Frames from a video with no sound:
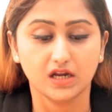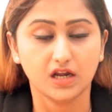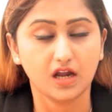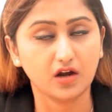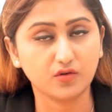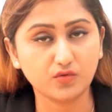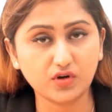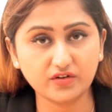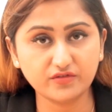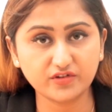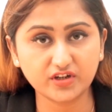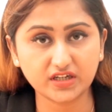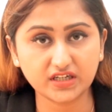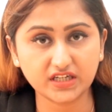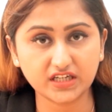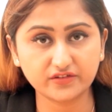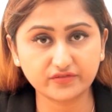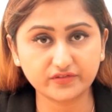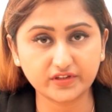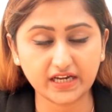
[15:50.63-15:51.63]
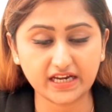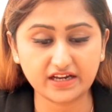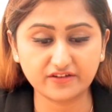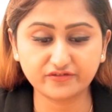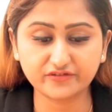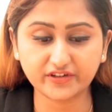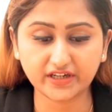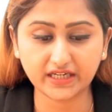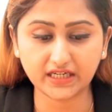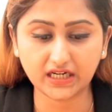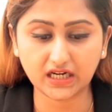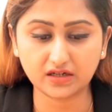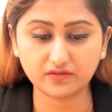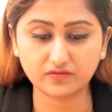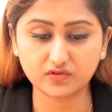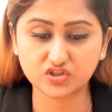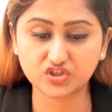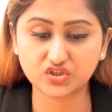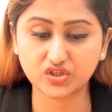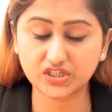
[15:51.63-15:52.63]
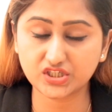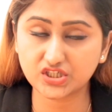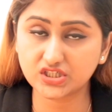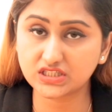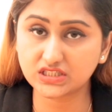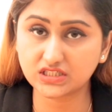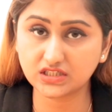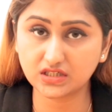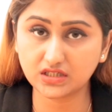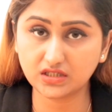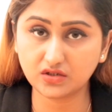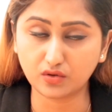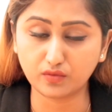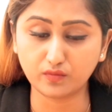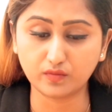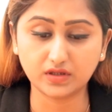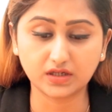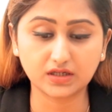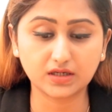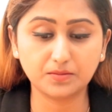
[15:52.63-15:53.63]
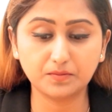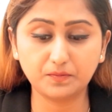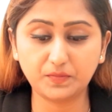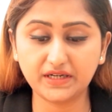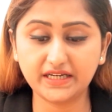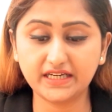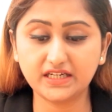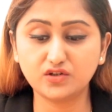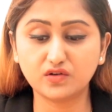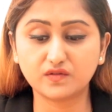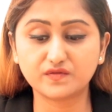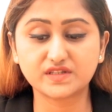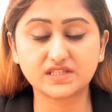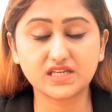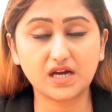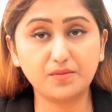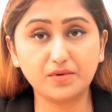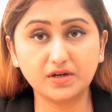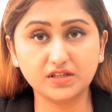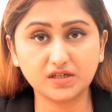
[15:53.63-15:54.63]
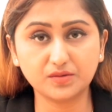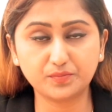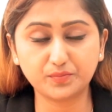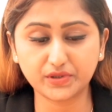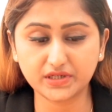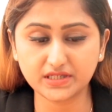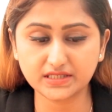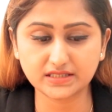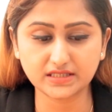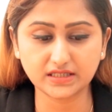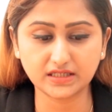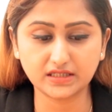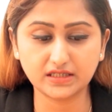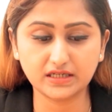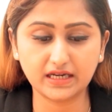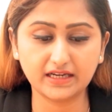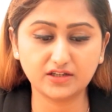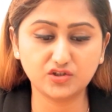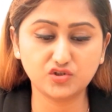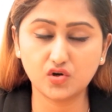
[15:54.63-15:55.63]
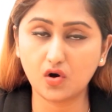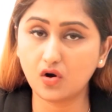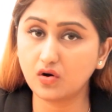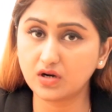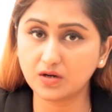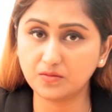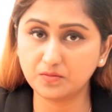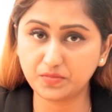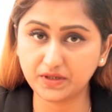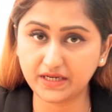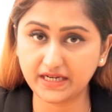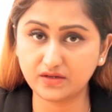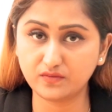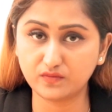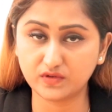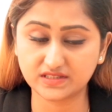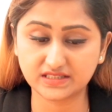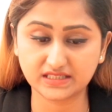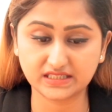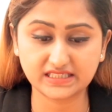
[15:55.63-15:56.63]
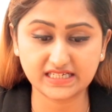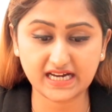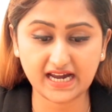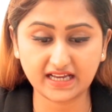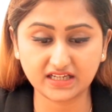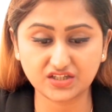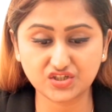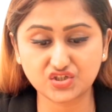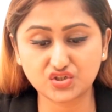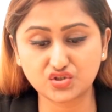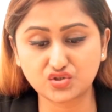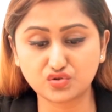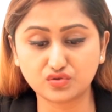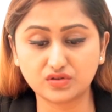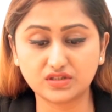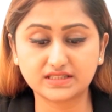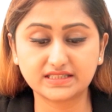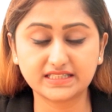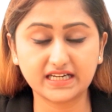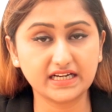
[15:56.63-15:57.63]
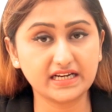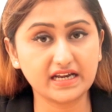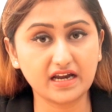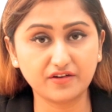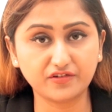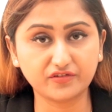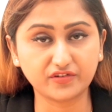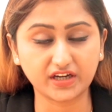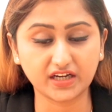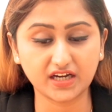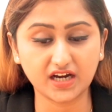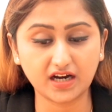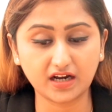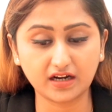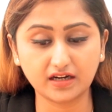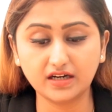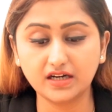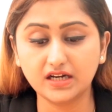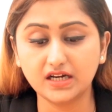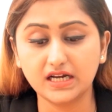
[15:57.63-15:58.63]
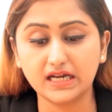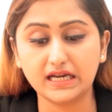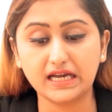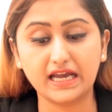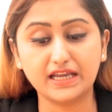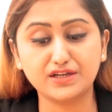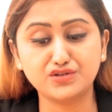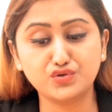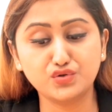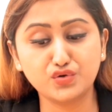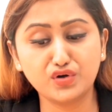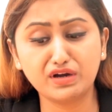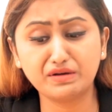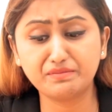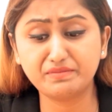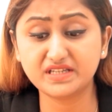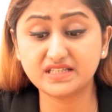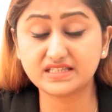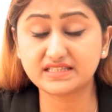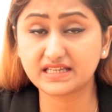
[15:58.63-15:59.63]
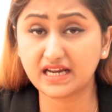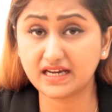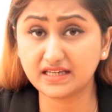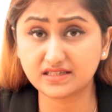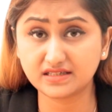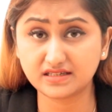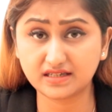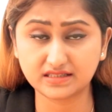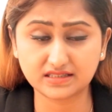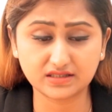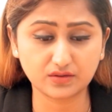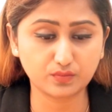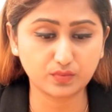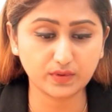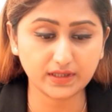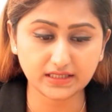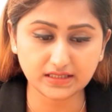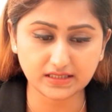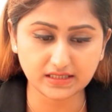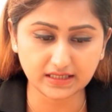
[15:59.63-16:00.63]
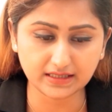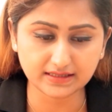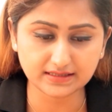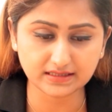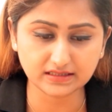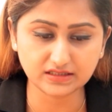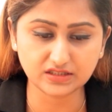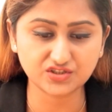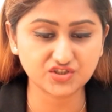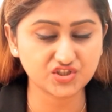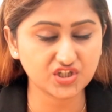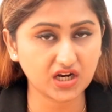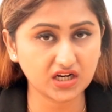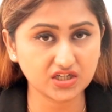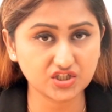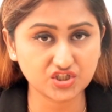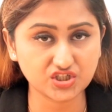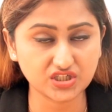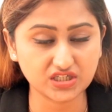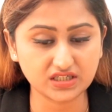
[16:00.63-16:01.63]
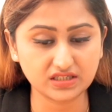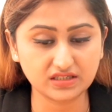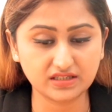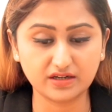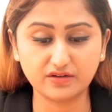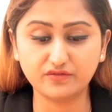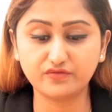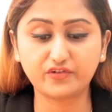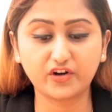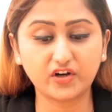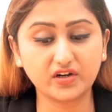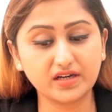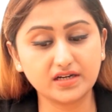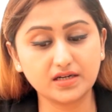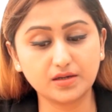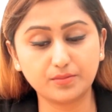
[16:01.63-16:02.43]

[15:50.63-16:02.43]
However, if the FIR was registered on the complaint of some other person and your complaint was attached to the said FIR and you have been cited as a witness in the charge sheet, then forget